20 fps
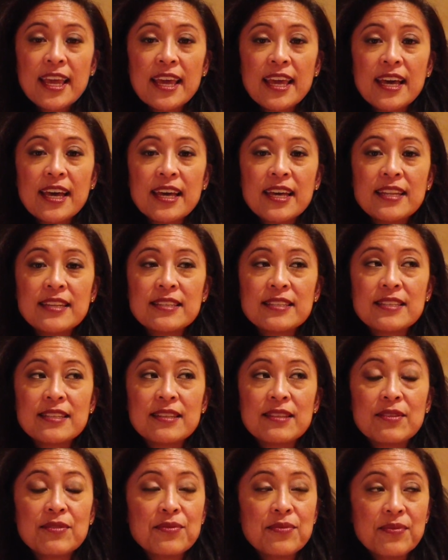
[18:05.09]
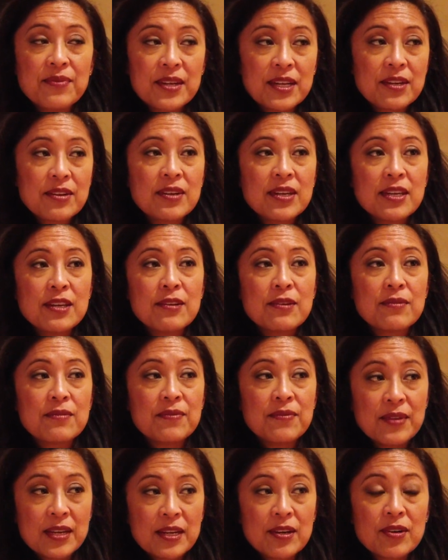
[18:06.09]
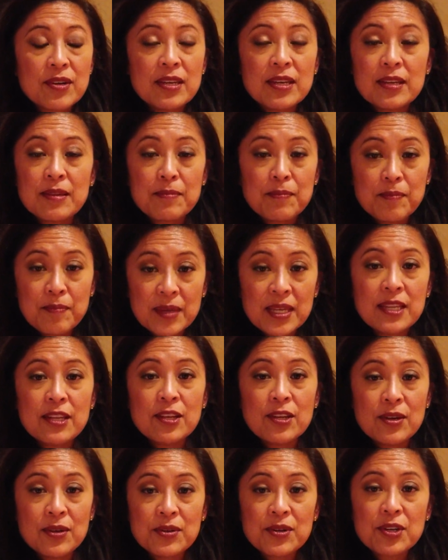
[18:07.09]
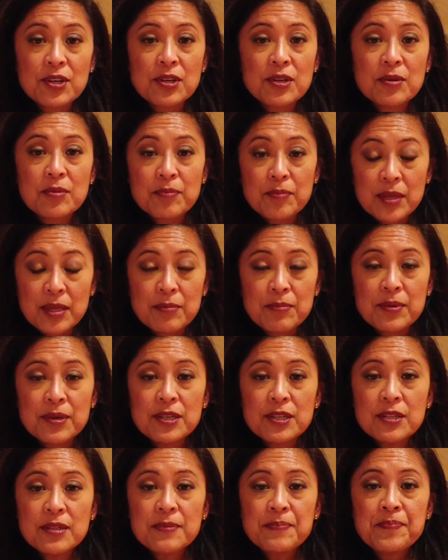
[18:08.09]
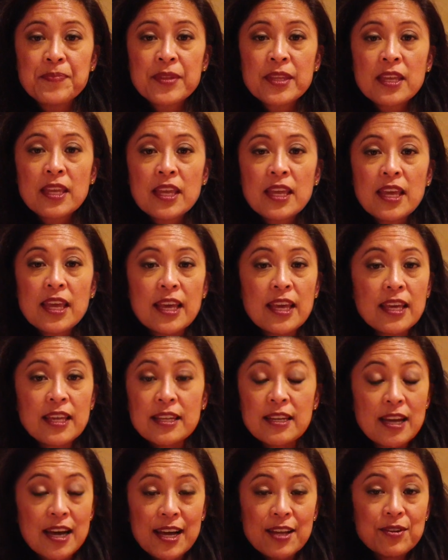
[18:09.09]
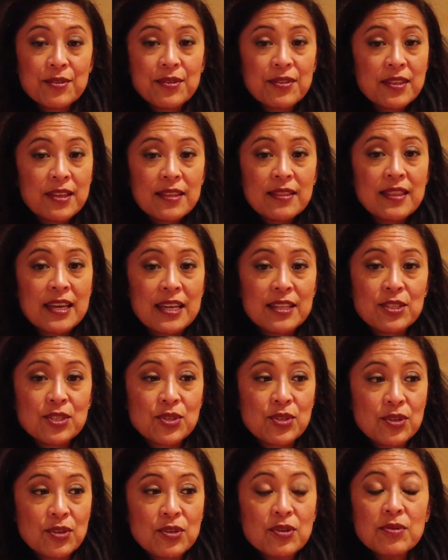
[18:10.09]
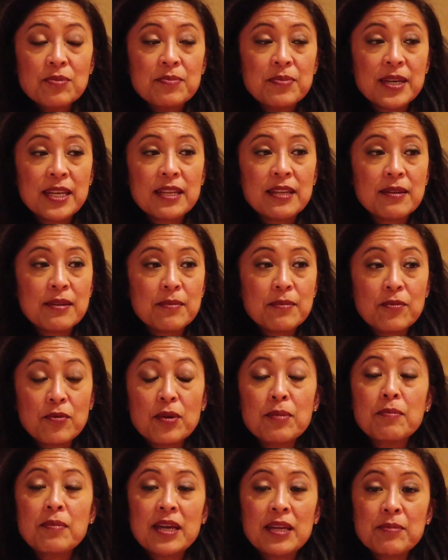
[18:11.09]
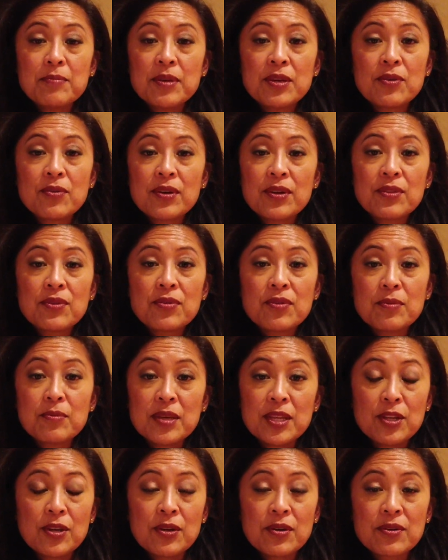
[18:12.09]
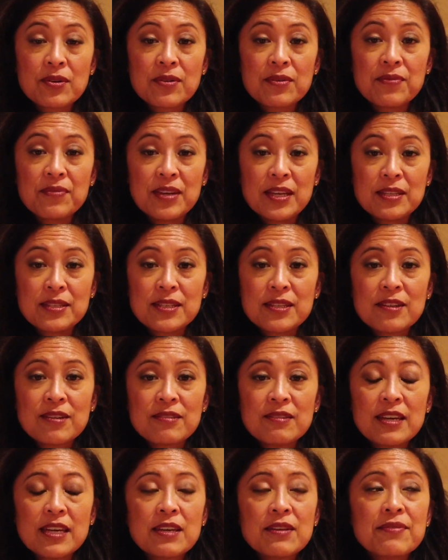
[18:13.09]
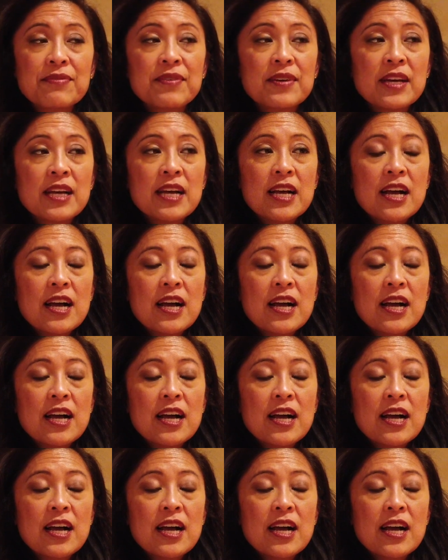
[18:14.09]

And the very, very mediocre people, and I don't think that's you, but we might be going through a mediocre phase in our life.